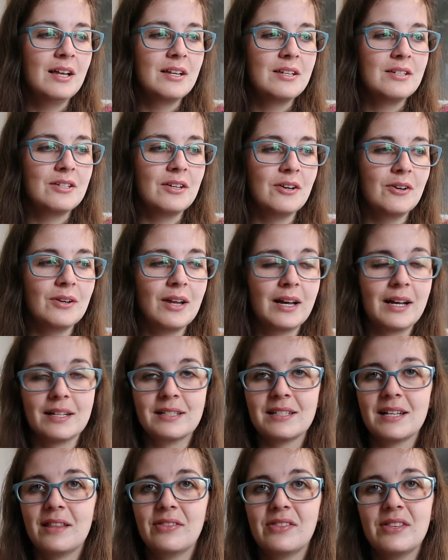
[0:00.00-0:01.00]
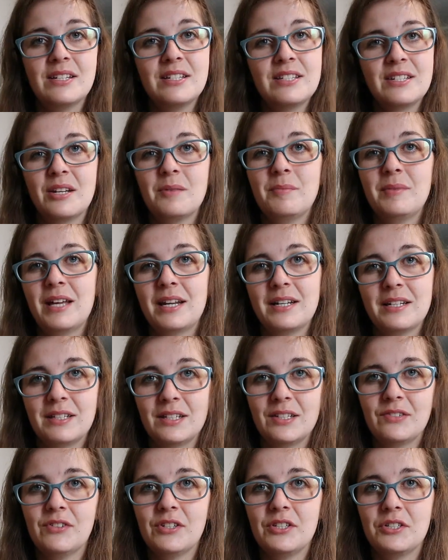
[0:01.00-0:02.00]
So like I said, this is going to be the end of
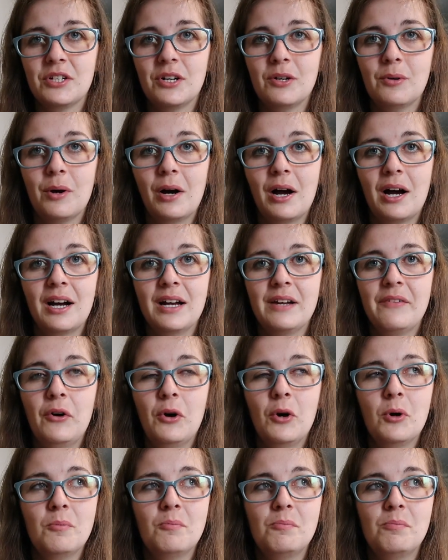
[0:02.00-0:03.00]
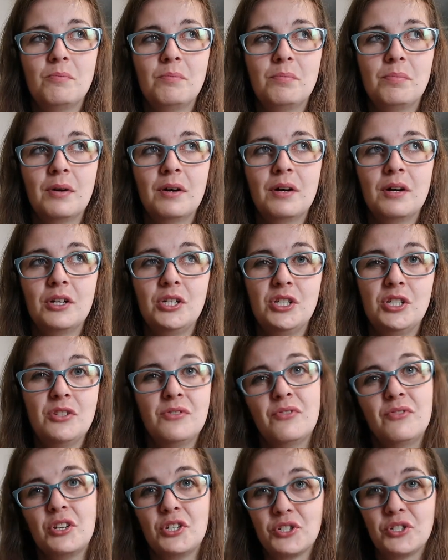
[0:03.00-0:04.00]
this video. I hope
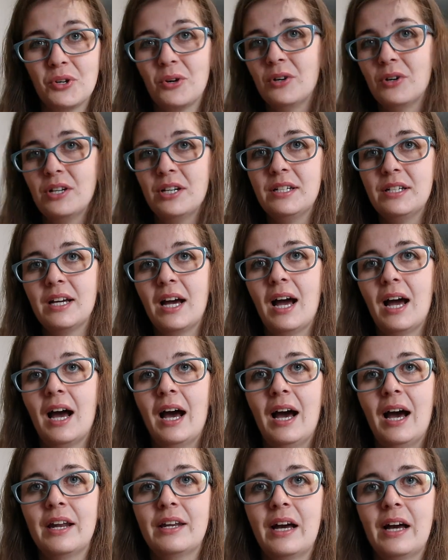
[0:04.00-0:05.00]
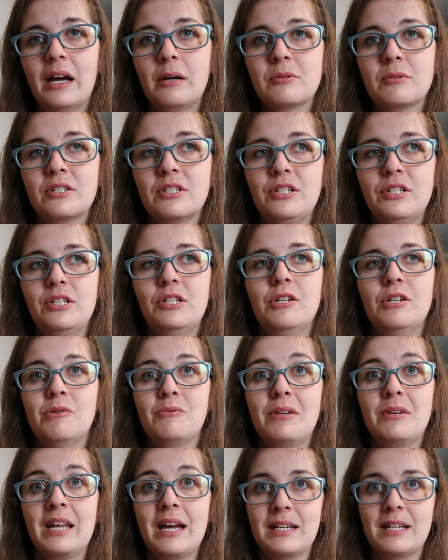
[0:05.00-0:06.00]
you've enjoyed and I will see
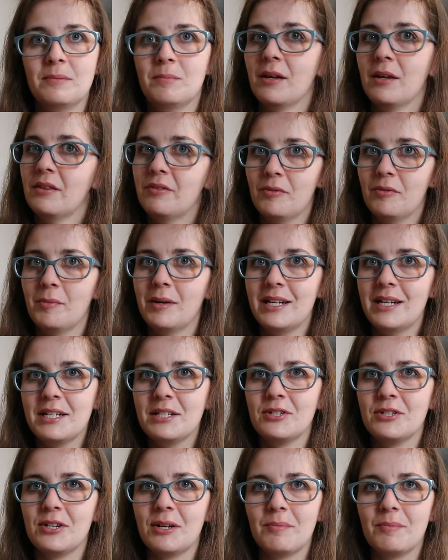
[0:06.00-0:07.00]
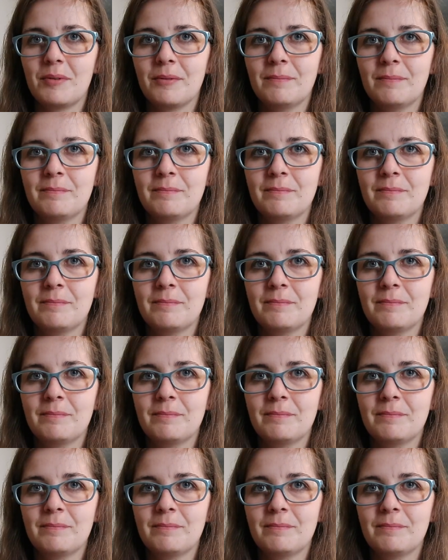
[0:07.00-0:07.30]
you next month for my next trip.